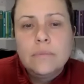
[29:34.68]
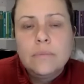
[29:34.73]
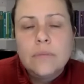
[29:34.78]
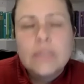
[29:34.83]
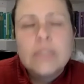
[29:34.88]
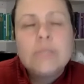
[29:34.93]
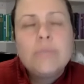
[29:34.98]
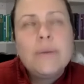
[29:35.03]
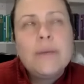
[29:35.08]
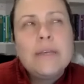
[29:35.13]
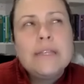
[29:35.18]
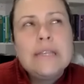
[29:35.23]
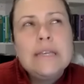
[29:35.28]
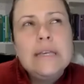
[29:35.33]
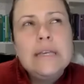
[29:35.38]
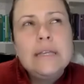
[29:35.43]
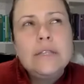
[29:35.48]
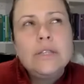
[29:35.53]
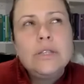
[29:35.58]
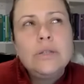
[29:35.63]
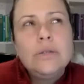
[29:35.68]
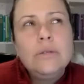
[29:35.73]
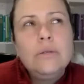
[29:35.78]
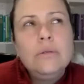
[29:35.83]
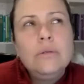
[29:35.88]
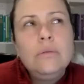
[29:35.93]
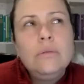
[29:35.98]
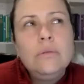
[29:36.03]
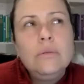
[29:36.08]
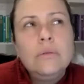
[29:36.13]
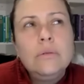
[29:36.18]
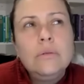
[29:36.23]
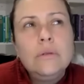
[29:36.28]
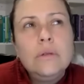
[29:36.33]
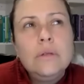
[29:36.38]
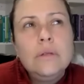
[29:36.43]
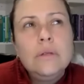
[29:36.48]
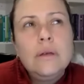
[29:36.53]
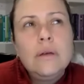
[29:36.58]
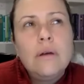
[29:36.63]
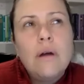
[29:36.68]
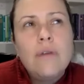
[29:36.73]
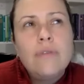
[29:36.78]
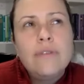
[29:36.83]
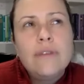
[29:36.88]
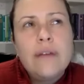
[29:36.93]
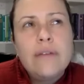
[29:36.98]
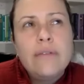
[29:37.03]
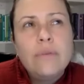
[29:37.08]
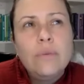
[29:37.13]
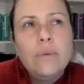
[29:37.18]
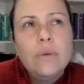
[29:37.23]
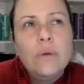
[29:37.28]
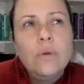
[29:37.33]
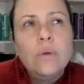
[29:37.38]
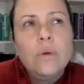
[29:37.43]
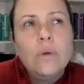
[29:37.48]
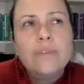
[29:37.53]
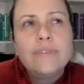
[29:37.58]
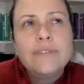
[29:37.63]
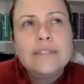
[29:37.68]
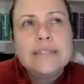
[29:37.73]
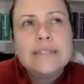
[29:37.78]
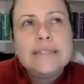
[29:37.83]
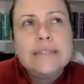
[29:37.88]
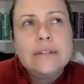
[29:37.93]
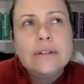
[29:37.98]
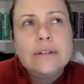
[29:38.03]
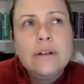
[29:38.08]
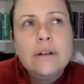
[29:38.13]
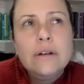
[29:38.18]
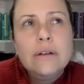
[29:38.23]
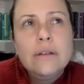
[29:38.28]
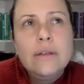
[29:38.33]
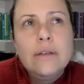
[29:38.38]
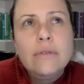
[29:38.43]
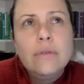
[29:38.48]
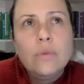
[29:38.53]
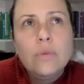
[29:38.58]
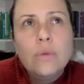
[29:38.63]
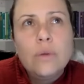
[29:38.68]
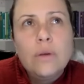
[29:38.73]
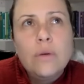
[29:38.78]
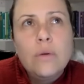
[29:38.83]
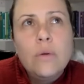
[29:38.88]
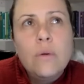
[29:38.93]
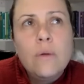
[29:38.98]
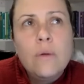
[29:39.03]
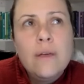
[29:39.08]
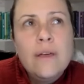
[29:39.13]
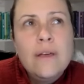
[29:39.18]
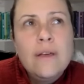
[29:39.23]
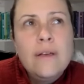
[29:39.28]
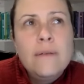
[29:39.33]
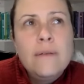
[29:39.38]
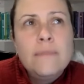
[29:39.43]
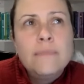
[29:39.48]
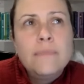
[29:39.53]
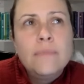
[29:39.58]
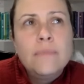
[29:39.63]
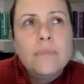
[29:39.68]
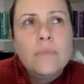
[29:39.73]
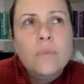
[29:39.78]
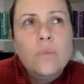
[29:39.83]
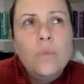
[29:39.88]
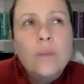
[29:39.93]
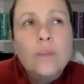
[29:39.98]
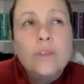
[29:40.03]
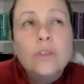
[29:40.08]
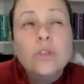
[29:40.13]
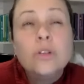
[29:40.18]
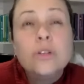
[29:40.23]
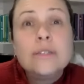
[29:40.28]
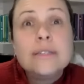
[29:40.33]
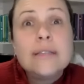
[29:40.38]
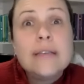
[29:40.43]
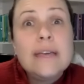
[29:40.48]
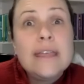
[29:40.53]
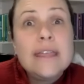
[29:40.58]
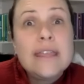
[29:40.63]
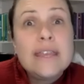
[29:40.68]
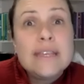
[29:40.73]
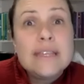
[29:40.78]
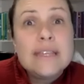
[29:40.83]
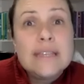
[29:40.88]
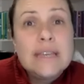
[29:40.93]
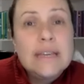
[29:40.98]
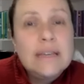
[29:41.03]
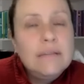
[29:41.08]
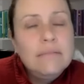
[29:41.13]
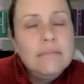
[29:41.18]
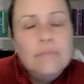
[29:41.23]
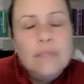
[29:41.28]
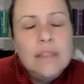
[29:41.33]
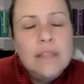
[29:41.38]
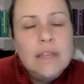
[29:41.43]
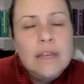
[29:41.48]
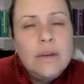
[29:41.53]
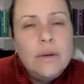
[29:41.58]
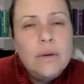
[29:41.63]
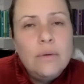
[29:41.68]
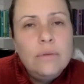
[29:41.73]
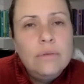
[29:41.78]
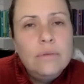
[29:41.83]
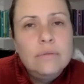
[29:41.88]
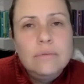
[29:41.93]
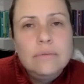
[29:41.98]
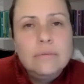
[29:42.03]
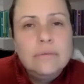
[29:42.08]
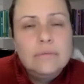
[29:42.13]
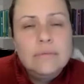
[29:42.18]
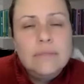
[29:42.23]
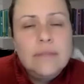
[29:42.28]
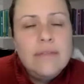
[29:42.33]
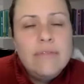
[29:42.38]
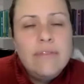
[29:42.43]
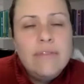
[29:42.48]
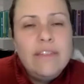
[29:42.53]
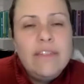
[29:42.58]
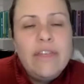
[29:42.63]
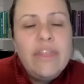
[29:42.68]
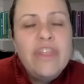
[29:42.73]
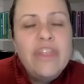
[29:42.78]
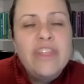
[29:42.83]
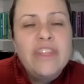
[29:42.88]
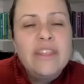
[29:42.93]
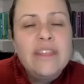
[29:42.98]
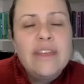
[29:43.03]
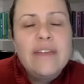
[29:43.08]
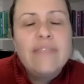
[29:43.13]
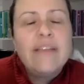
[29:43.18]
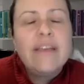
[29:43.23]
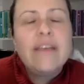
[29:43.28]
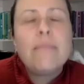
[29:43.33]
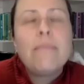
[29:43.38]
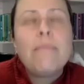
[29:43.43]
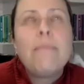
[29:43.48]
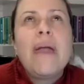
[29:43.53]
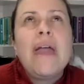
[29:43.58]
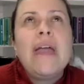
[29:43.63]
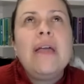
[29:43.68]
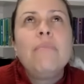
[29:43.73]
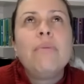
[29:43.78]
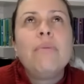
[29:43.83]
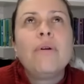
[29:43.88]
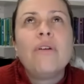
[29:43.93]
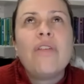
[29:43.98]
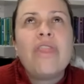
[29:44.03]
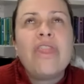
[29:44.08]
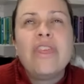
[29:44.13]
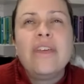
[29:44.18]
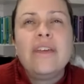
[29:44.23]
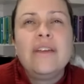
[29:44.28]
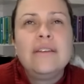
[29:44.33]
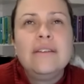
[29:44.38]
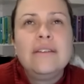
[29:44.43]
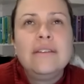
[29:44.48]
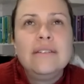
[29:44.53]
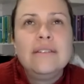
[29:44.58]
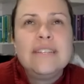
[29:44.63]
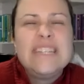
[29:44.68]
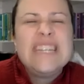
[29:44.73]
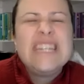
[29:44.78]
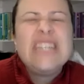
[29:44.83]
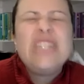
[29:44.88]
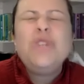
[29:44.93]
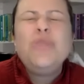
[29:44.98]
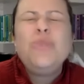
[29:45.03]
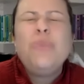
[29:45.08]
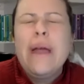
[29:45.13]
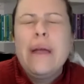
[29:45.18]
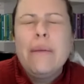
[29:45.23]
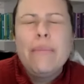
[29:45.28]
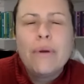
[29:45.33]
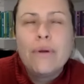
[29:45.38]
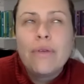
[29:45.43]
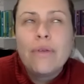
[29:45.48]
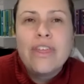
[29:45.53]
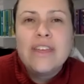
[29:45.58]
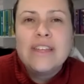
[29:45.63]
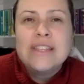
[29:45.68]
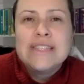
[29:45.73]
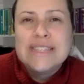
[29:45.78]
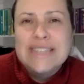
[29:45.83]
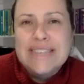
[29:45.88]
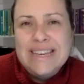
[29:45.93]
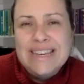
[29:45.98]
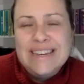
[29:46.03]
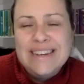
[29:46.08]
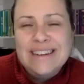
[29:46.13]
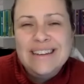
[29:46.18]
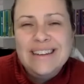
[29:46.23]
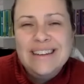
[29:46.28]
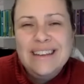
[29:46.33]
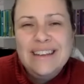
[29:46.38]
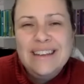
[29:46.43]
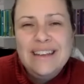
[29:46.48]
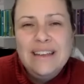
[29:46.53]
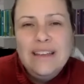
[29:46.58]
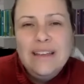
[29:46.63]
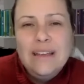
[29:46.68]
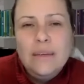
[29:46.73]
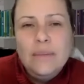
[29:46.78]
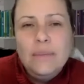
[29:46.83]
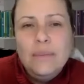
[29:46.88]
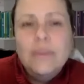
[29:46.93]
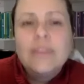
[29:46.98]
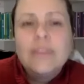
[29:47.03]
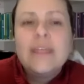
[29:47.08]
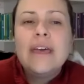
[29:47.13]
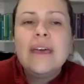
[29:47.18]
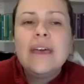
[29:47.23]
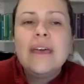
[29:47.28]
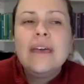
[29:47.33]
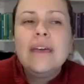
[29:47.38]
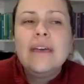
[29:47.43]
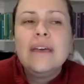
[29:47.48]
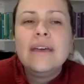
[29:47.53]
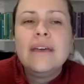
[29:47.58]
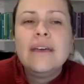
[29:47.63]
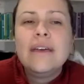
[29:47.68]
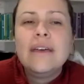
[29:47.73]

And spicy kids too often have a real gruff exterior. They have a real, what looks like thick skin. They don't. They have like they have like tissue paper thin skin, but and